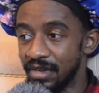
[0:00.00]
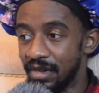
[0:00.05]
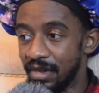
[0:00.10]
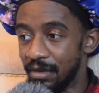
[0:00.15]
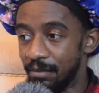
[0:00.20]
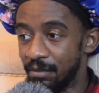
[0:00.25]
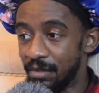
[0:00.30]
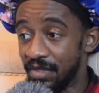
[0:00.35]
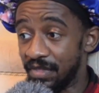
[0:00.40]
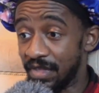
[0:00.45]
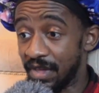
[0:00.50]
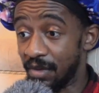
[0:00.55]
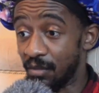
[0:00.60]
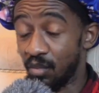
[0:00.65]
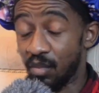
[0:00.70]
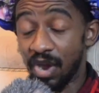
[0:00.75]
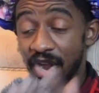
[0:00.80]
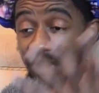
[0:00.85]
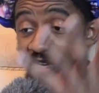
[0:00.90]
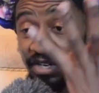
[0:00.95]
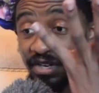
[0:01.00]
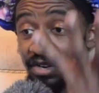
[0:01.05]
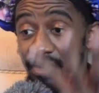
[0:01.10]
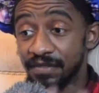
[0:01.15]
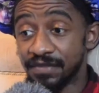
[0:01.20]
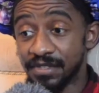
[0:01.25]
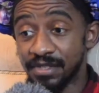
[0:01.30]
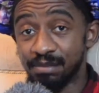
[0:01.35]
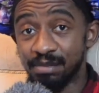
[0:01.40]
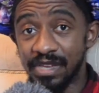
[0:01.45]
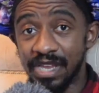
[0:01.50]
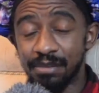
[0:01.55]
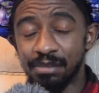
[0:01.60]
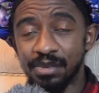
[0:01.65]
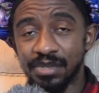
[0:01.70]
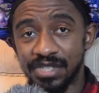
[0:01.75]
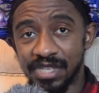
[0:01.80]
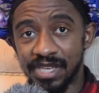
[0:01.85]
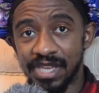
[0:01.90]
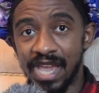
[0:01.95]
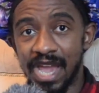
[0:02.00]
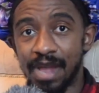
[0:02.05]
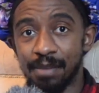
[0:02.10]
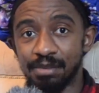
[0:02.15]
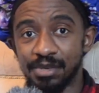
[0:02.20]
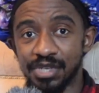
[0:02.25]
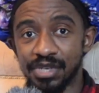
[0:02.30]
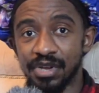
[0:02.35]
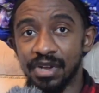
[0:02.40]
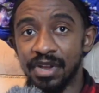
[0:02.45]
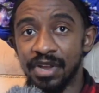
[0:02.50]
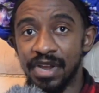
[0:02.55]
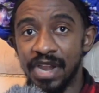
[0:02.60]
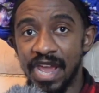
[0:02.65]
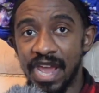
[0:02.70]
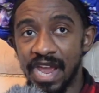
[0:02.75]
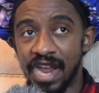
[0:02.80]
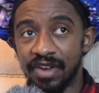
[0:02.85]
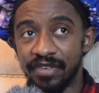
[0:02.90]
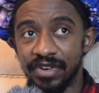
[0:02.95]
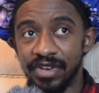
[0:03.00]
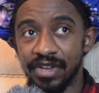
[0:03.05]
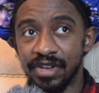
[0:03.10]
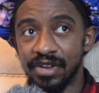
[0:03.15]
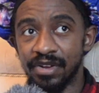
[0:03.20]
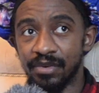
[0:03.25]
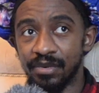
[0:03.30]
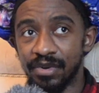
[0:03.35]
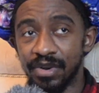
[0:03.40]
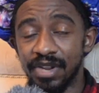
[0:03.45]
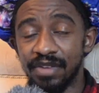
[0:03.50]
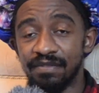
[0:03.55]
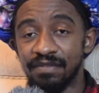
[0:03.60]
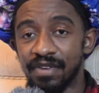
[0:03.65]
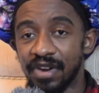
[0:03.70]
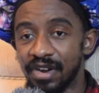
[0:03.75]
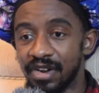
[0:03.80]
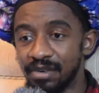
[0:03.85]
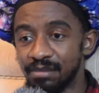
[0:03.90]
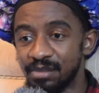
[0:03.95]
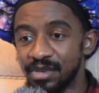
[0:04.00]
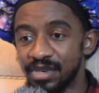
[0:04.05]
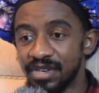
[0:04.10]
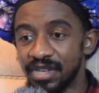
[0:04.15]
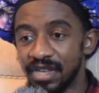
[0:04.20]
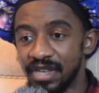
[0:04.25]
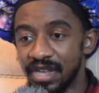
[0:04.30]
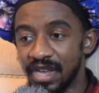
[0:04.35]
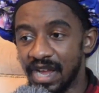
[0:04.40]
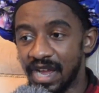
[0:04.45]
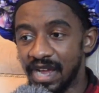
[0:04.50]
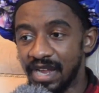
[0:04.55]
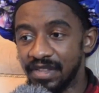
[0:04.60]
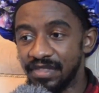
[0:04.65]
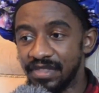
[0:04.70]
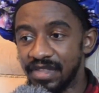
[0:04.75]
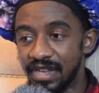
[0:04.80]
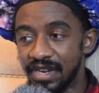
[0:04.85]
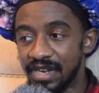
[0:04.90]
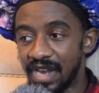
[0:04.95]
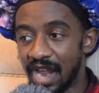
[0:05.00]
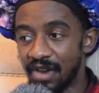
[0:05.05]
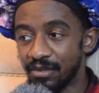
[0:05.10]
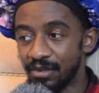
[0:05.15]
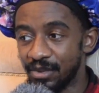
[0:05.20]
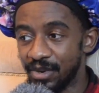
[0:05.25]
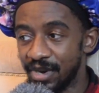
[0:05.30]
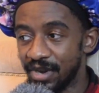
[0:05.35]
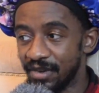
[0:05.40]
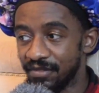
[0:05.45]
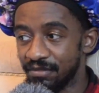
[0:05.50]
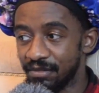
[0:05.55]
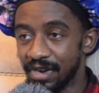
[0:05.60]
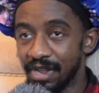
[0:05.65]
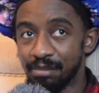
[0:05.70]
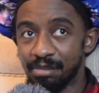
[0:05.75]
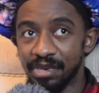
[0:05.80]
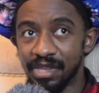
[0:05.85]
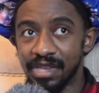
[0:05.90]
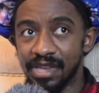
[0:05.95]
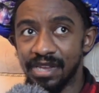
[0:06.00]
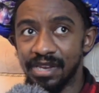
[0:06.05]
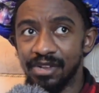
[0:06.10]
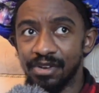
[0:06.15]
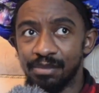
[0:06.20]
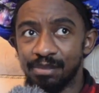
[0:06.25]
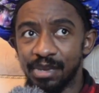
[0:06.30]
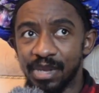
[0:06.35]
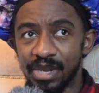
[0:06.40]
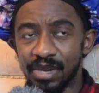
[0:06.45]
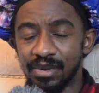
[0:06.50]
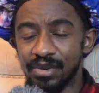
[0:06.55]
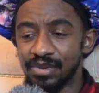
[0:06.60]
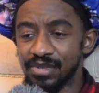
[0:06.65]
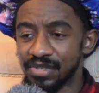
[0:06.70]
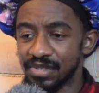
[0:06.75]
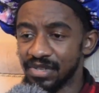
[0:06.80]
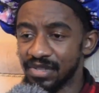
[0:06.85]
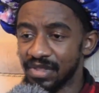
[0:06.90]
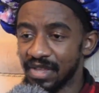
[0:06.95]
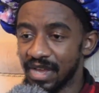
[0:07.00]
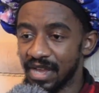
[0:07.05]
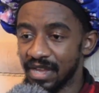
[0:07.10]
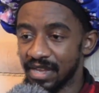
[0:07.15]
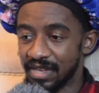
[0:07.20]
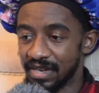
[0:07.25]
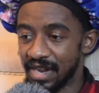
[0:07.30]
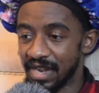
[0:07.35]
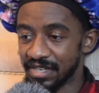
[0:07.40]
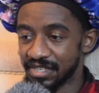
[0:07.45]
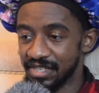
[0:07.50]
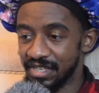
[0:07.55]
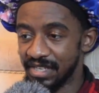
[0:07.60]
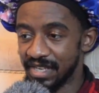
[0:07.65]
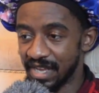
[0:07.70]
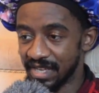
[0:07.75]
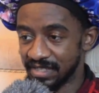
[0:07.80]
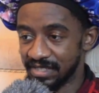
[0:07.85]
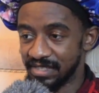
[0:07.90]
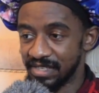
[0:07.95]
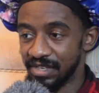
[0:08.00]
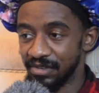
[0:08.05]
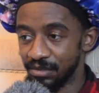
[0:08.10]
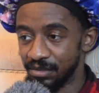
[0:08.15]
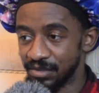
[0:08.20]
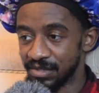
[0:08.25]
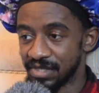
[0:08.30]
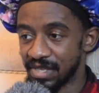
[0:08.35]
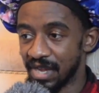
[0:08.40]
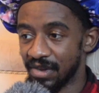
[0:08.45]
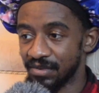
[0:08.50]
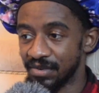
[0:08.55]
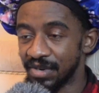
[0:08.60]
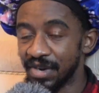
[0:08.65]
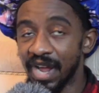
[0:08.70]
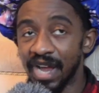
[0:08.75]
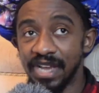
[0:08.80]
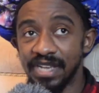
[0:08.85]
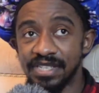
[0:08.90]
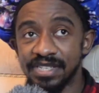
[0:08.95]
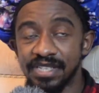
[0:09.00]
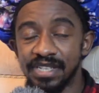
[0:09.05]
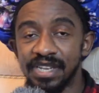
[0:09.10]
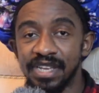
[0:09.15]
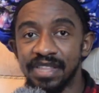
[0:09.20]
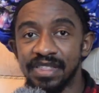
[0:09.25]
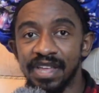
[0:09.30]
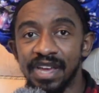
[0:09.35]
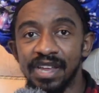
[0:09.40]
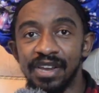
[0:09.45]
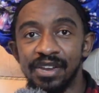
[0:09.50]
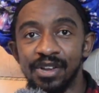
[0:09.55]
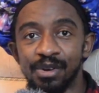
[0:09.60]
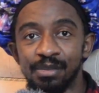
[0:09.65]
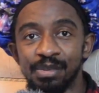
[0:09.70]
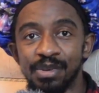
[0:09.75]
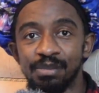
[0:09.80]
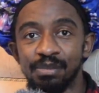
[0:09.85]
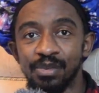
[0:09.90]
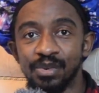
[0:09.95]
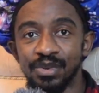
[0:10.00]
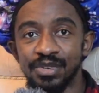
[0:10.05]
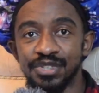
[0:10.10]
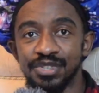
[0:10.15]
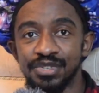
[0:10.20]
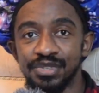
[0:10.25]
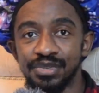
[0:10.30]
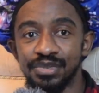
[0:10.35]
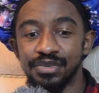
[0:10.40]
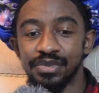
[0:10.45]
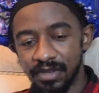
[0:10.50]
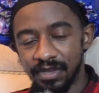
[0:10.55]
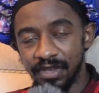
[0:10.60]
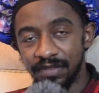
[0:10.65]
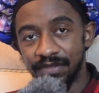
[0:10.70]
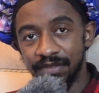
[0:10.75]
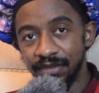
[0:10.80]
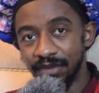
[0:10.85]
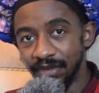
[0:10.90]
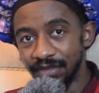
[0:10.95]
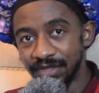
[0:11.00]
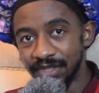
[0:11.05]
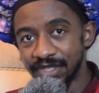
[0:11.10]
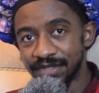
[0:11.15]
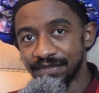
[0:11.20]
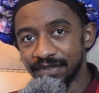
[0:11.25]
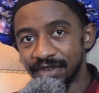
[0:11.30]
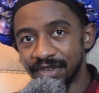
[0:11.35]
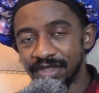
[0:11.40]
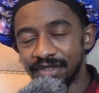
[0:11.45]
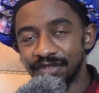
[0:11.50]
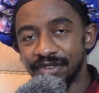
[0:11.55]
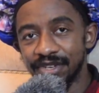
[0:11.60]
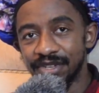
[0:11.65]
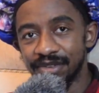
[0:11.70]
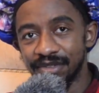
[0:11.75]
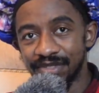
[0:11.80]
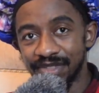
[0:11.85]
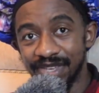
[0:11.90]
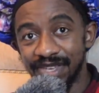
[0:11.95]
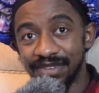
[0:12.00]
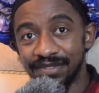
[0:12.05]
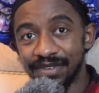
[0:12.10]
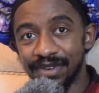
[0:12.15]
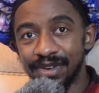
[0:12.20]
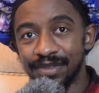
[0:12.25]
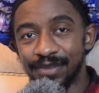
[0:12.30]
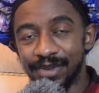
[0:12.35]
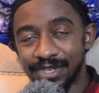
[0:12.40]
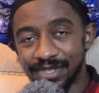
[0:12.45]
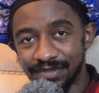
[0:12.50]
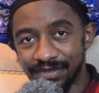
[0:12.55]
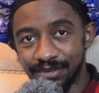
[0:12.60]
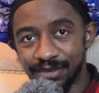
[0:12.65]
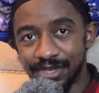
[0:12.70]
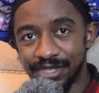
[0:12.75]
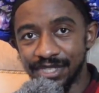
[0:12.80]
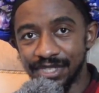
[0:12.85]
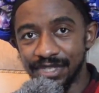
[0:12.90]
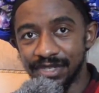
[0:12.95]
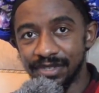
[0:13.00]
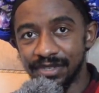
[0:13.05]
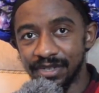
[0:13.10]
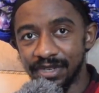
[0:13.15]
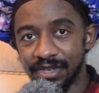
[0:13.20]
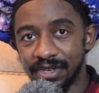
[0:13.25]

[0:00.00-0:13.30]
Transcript: They're wide enough to be able to capture an area or an environment, and they're narrow enough when I bring it a little bit closer that I can actually get a single sound and isolate that a little bit more too. If you've gotten this far in the video, thank you very much for watching.